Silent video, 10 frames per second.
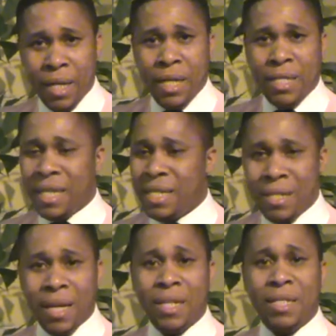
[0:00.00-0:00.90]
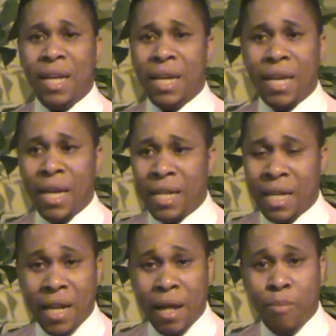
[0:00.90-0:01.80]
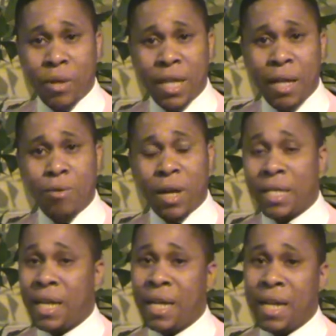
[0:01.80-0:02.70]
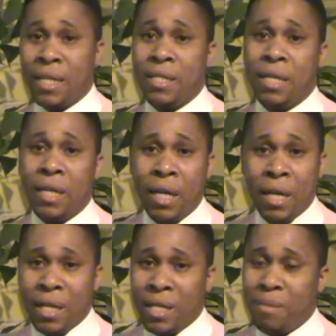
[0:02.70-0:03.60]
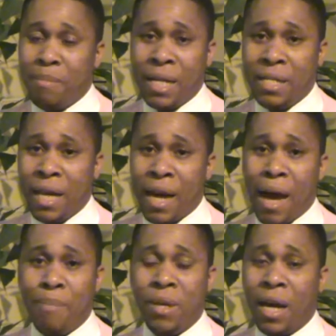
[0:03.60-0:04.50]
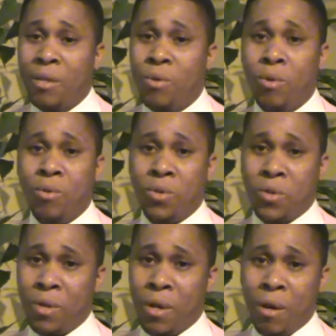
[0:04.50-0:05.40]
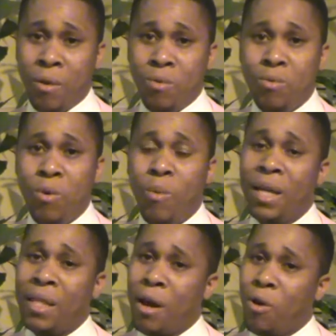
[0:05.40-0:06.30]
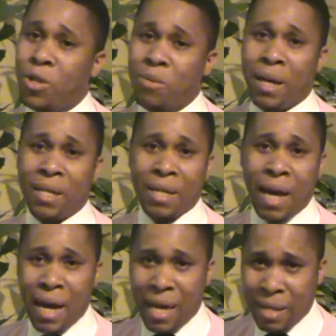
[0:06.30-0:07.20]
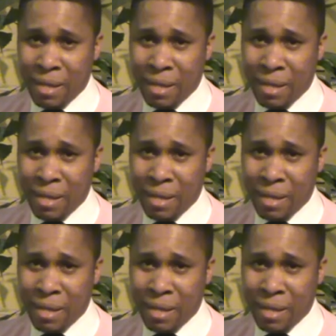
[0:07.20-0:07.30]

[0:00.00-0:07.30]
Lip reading: then the third day again, and at that point I look at her and I say that, "My dear, happy are those who know where their husbands are.